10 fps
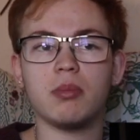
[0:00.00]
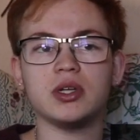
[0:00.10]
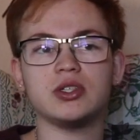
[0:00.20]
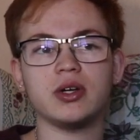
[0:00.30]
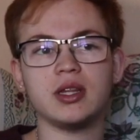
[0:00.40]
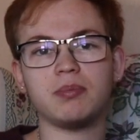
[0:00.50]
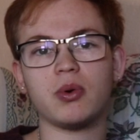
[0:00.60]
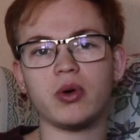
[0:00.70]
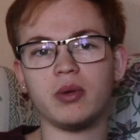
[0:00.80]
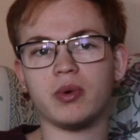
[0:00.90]
But during the
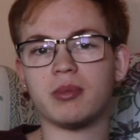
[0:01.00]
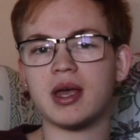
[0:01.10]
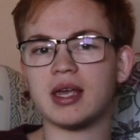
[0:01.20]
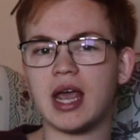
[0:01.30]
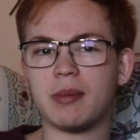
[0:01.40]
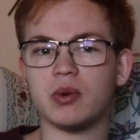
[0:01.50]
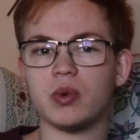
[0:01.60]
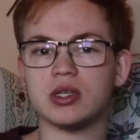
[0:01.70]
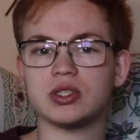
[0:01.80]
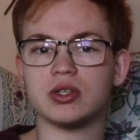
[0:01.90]
point where my camera
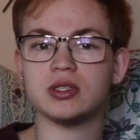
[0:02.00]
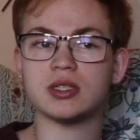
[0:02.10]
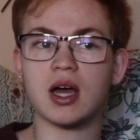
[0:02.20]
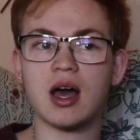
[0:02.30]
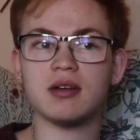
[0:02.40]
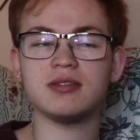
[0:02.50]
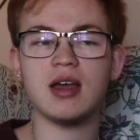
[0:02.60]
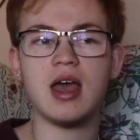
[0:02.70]
was turned off,